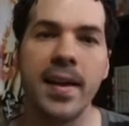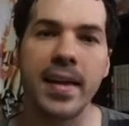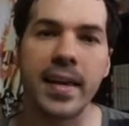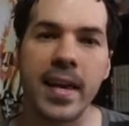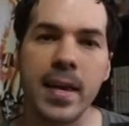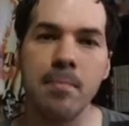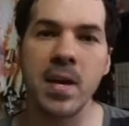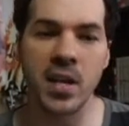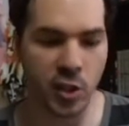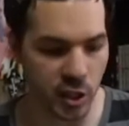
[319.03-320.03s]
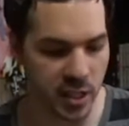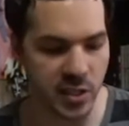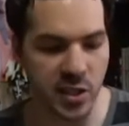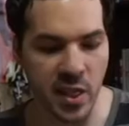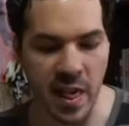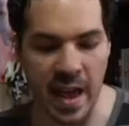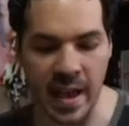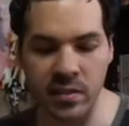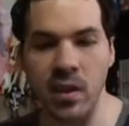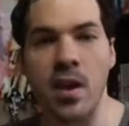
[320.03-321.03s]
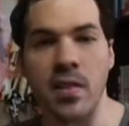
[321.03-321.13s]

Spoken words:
he mentions that